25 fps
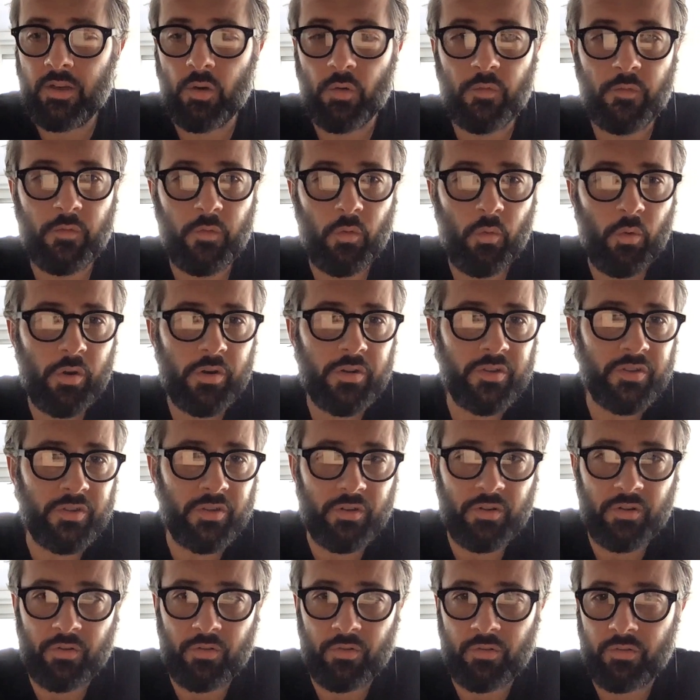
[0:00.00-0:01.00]

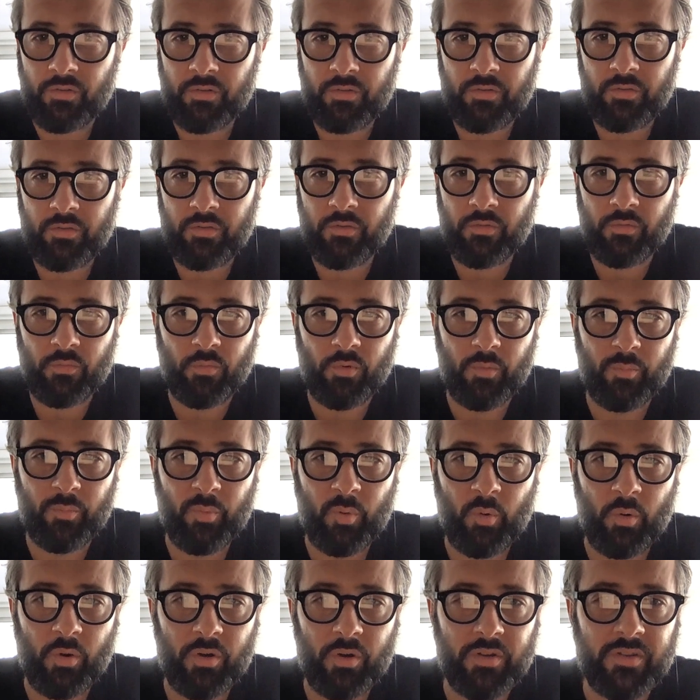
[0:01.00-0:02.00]
Forrester
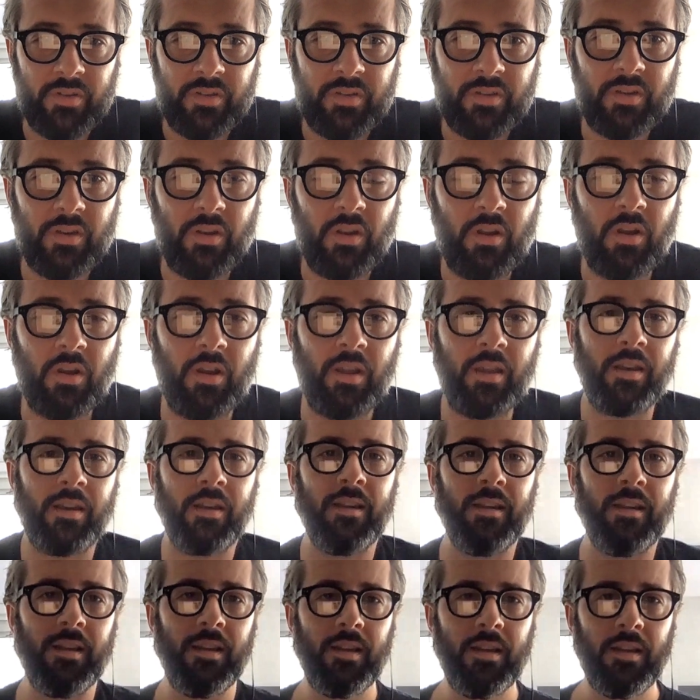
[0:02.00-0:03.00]
reports on
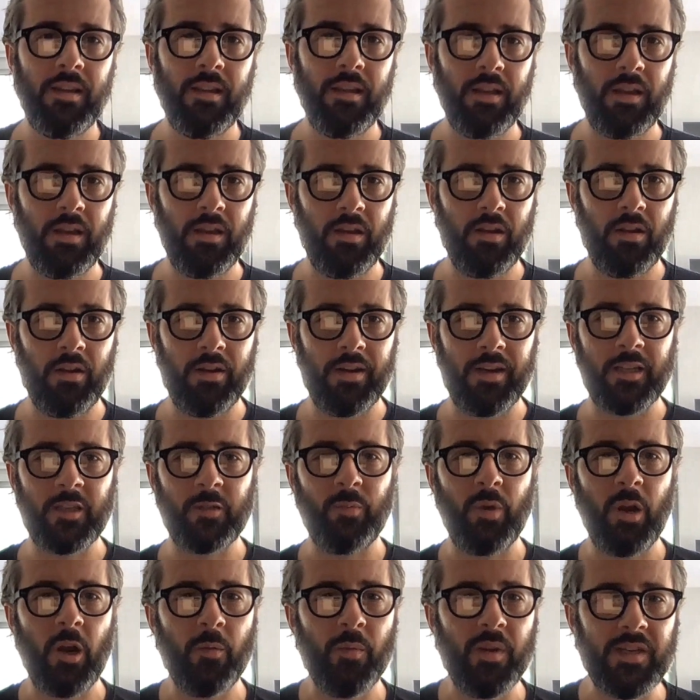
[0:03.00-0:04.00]

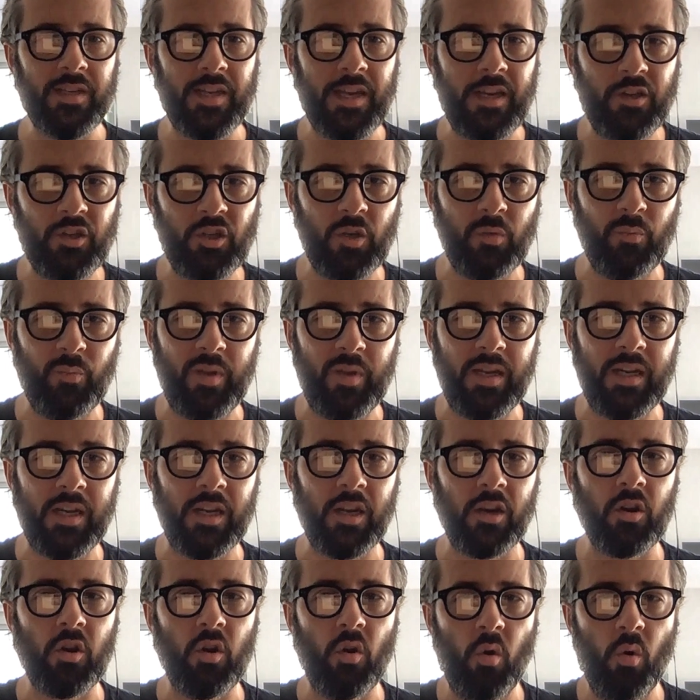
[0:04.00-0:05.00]
experimentation being a
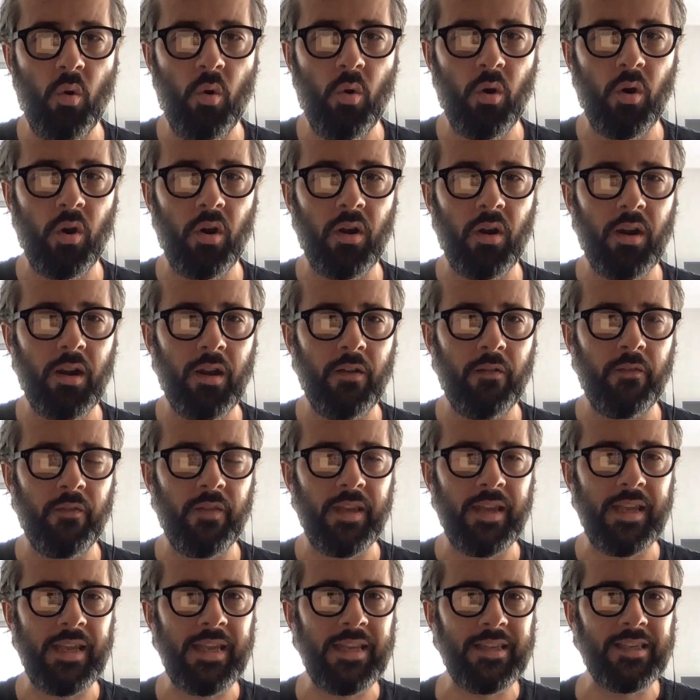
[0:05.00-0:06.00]
core of the
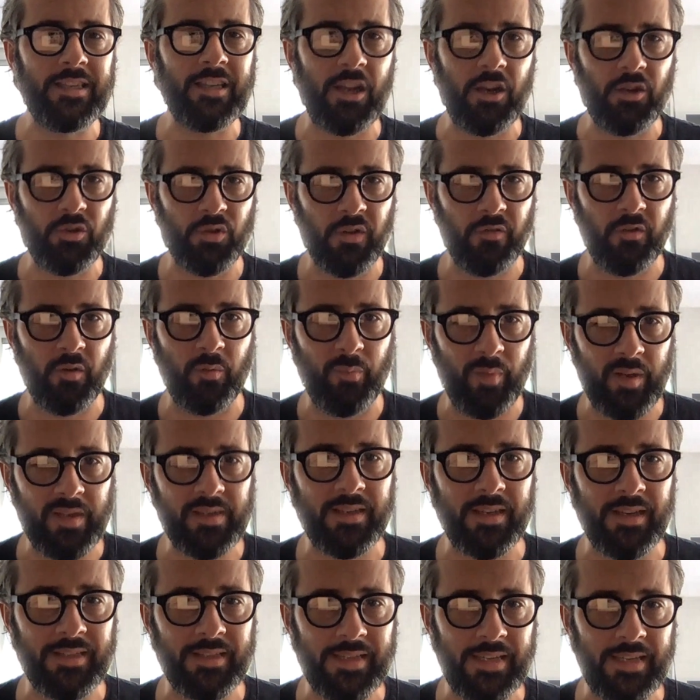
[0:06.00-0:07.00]
insight-driven
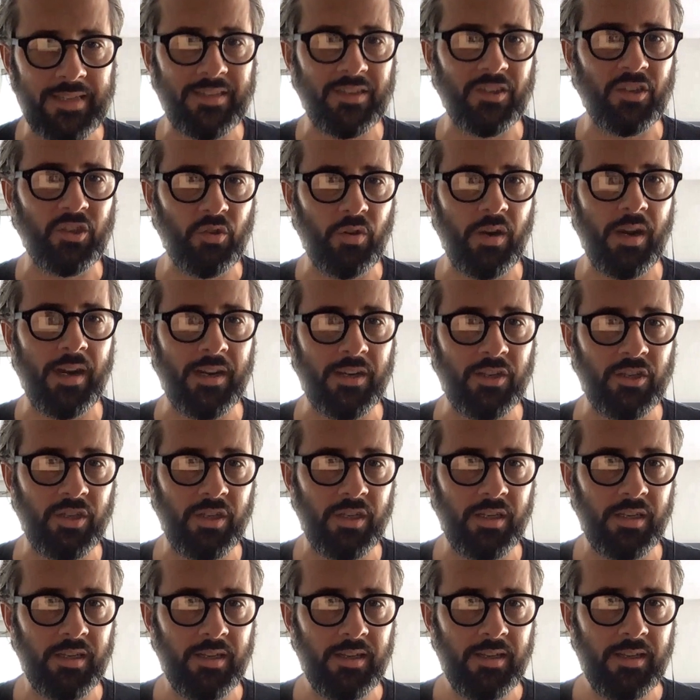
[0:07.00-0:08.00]
business as a strategy.